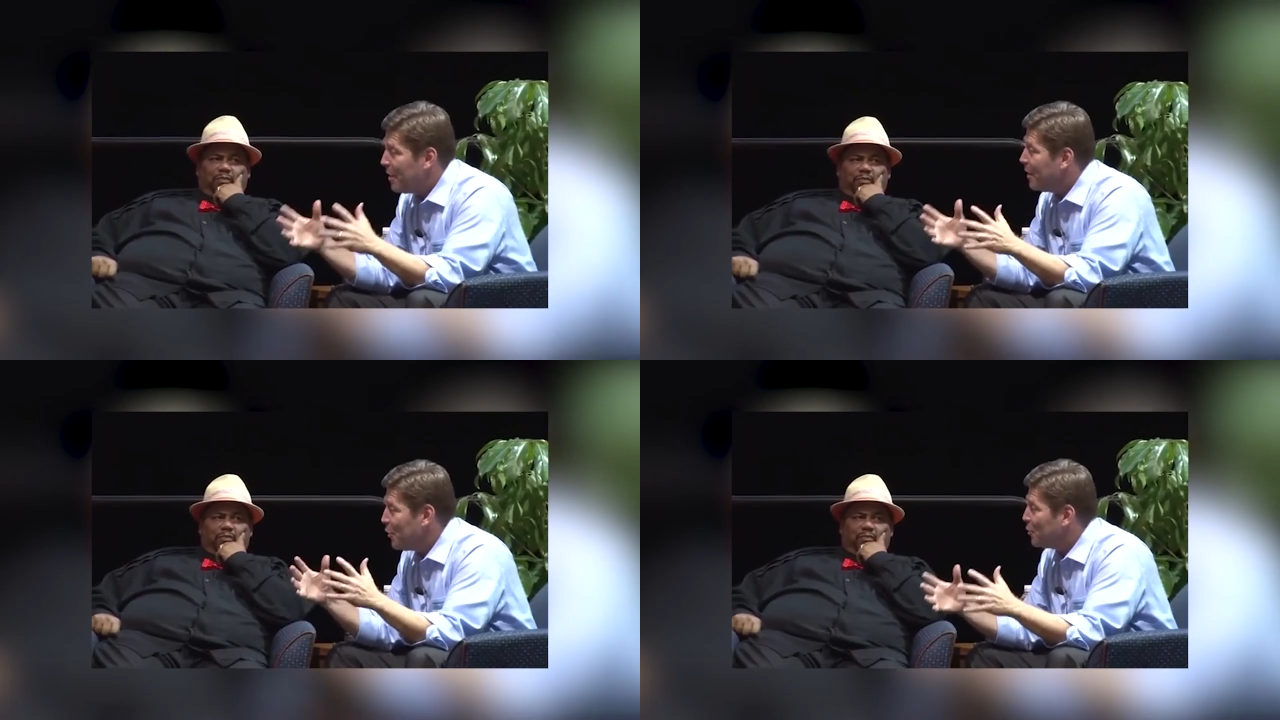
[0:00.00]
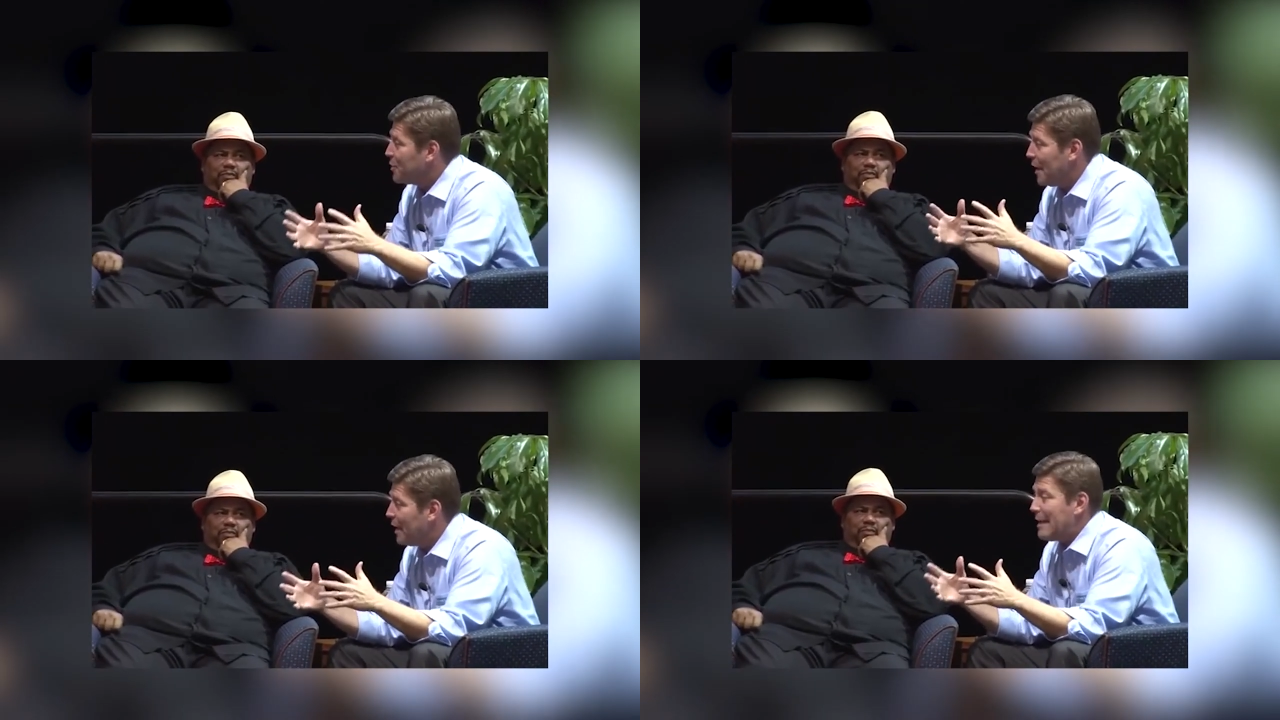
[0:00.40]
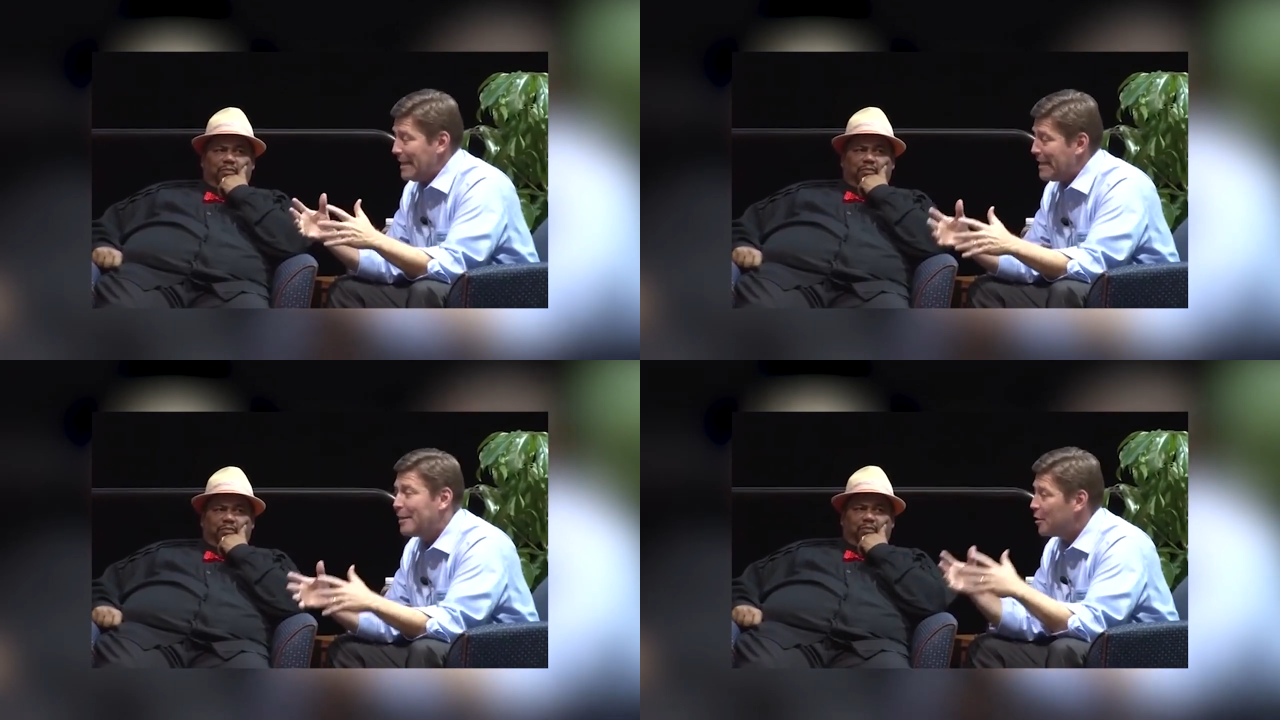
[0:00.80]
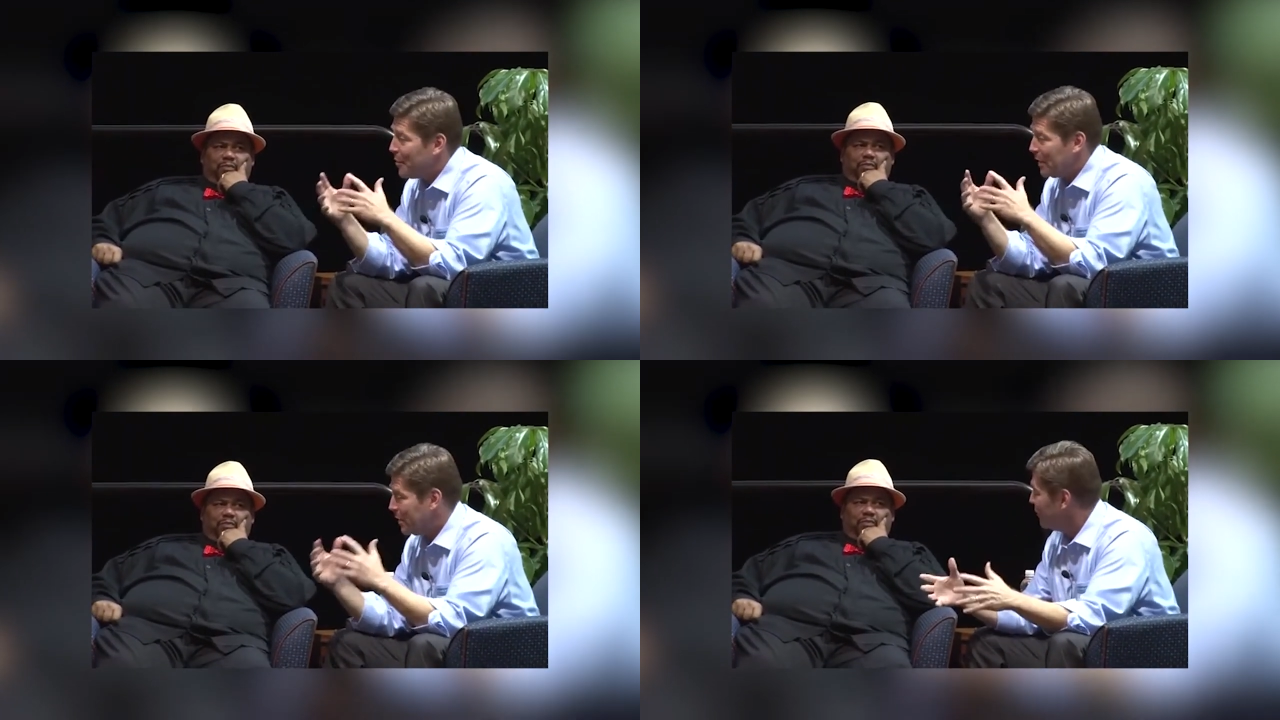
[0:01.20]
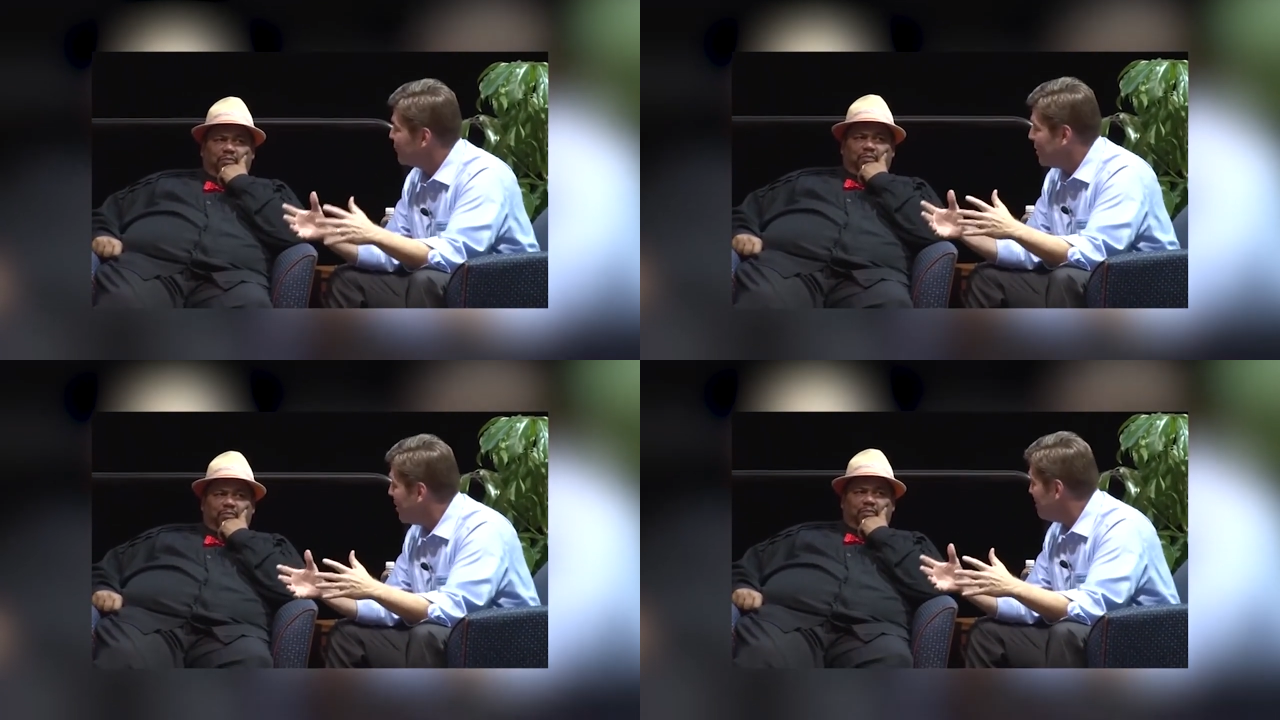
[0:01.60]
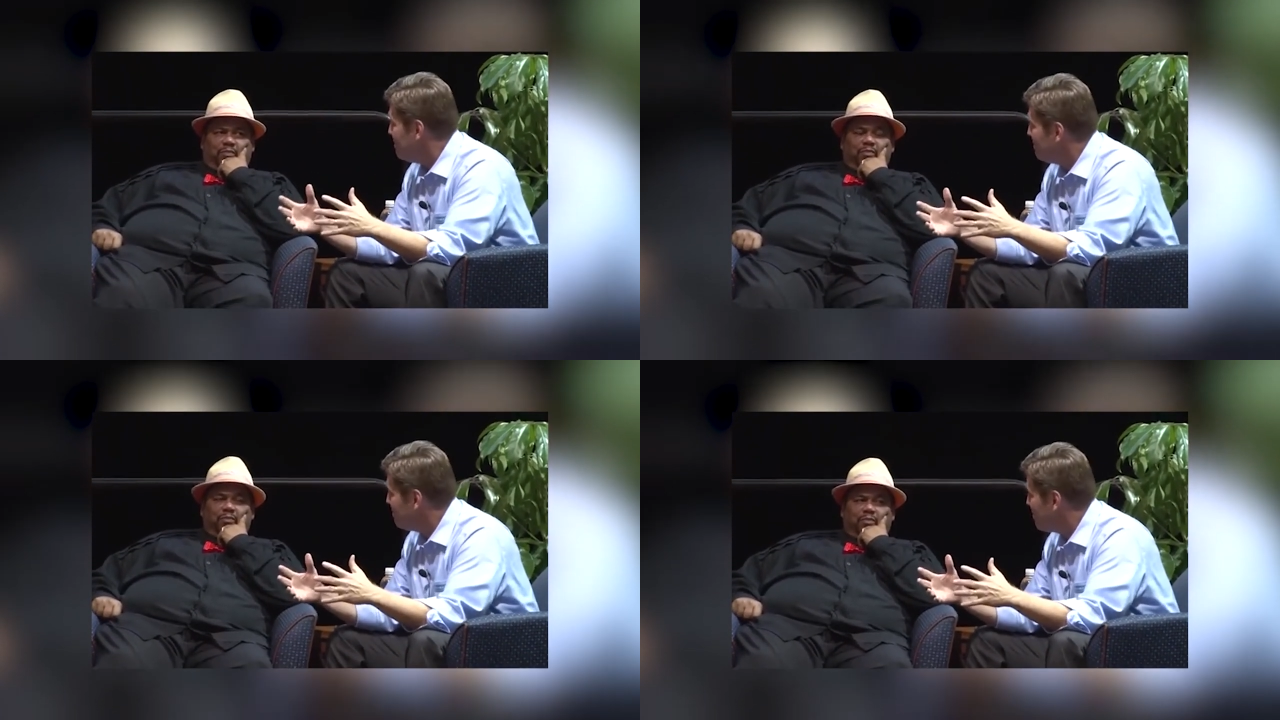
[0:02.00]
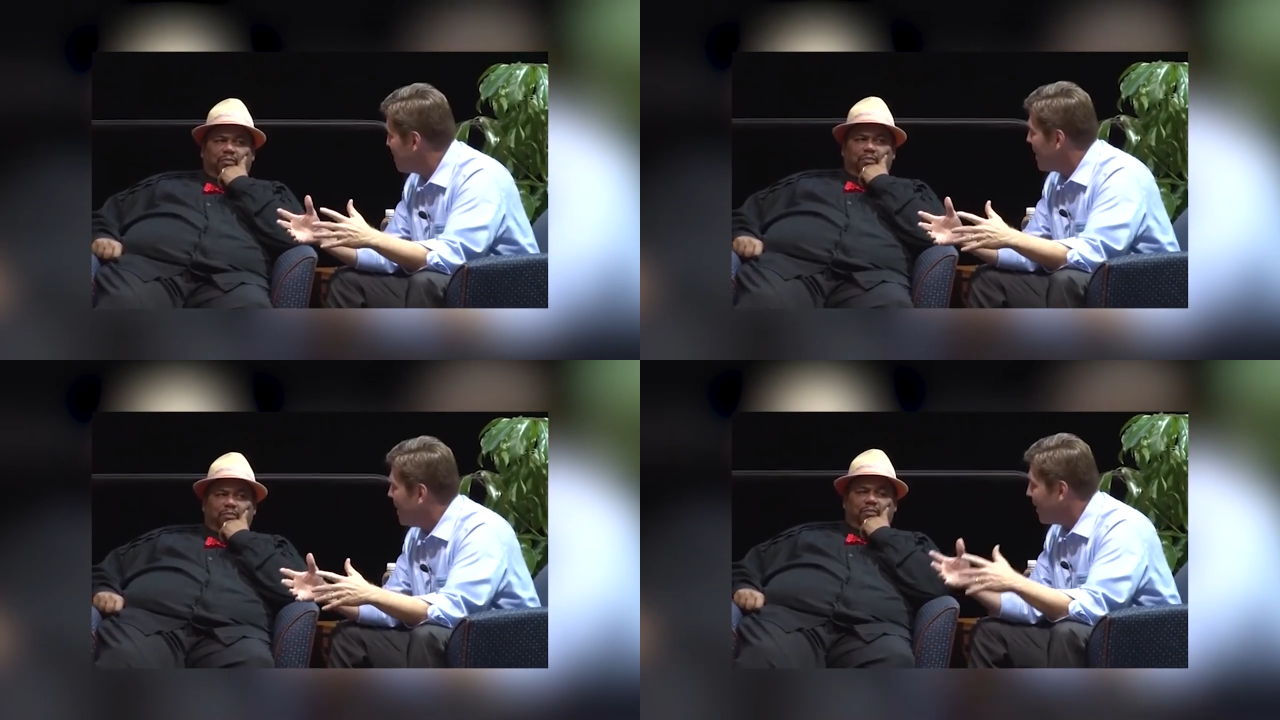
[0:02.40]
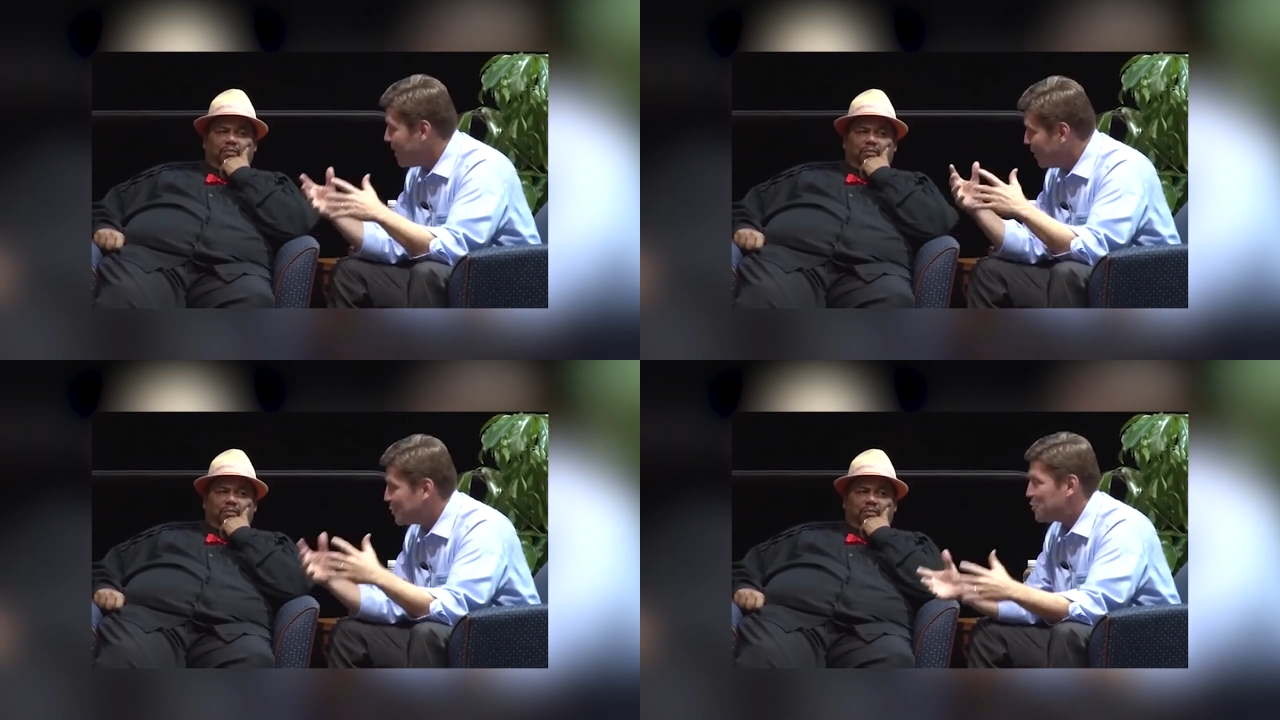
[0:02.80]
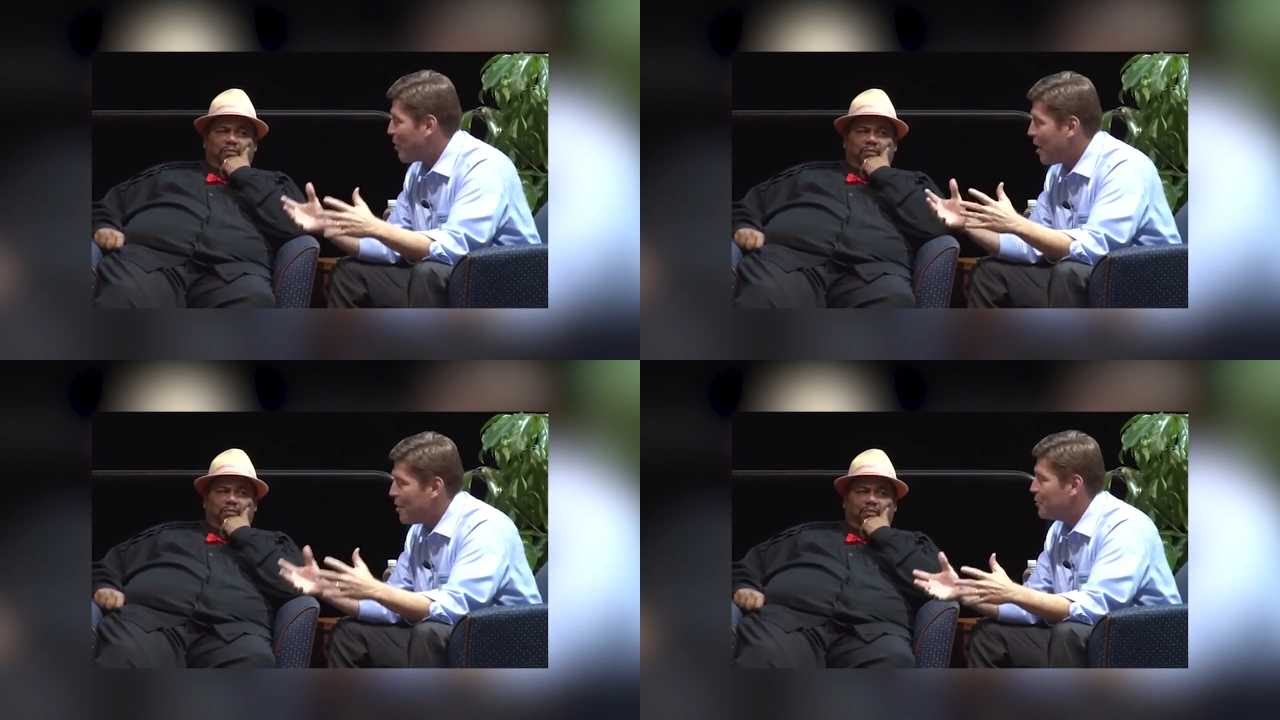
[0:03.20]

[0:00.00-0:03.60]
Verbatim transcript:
Speaker 1: passionate, and dedicated, Duarte shares his talent generously,